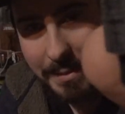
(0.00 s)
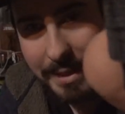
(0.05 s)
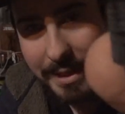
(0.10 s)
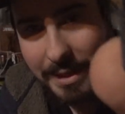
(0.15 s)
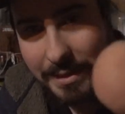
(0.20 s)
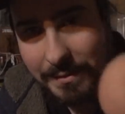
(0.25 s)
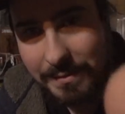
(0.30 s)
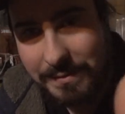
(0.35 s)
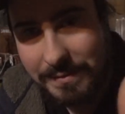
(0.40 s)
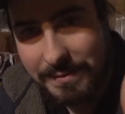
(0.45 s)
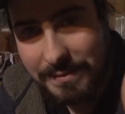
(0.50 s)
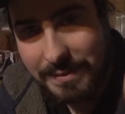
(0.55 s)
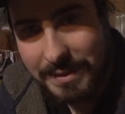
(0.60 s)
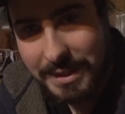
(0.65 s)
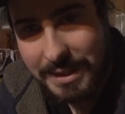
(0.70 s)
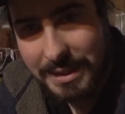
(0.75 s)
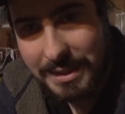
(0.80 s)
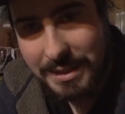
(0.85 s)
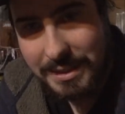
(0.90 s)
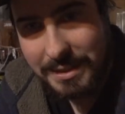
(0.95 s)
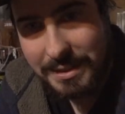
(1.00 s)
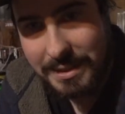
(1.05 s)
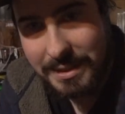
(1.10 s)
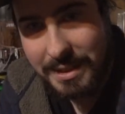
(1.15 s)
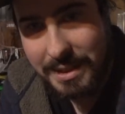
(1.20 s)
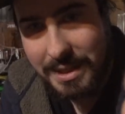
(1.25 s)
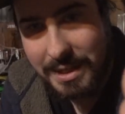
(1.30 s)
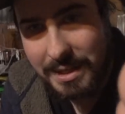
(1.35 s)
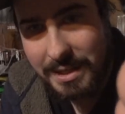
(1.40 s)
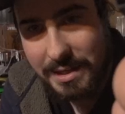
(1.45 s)
we go.
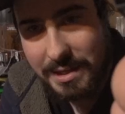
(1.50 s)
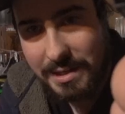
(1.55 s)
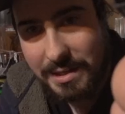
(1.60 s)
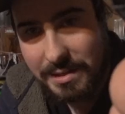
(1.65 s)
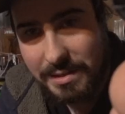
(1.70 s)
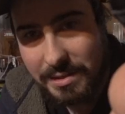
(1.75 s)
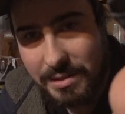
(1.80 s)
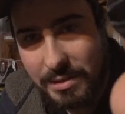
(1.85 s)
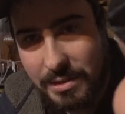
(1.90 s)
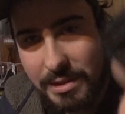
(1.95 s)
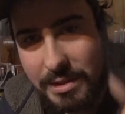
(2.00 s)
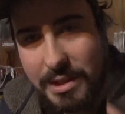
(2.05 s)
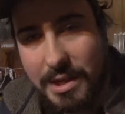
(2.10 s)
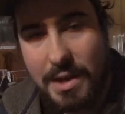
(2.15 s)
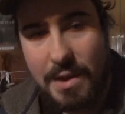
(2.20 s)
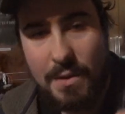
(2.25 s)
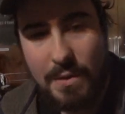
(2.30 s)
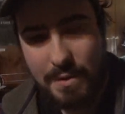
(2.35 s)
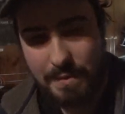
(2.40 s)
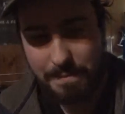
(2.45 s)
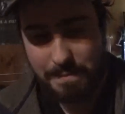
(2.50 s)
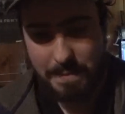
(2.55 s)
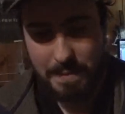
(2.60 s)
It is good to go.